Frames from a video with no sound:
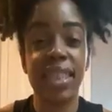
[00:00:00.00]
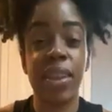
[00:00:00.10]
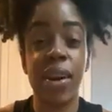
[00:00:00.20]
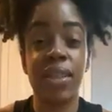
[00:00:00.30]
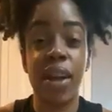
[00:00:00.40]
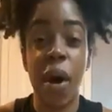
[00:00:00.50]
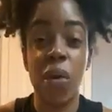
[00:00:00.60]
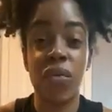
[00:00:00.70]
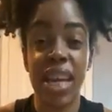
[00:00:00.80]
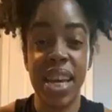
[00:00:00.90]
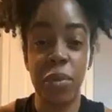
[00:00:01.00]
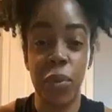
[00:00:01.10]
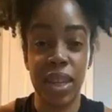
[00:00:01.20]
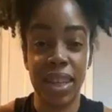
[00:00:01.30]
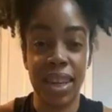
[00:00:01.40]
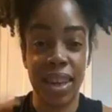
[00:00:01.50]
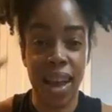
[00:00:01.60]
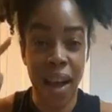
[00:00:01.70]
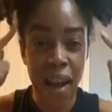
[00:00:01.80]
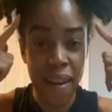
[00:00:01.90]
starts off
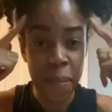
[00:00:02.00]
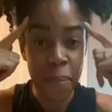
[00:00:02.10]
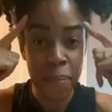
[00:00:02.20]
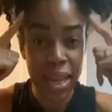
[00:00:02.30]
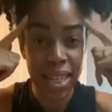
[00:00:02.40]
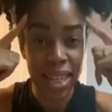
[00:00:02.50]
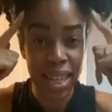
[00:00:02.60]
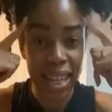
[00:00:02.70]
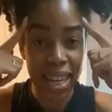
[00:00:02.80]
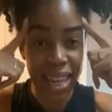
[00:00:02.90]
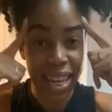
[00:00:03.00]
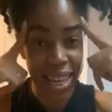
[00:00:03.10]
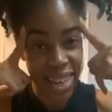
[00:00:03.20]
inwardly, mentally,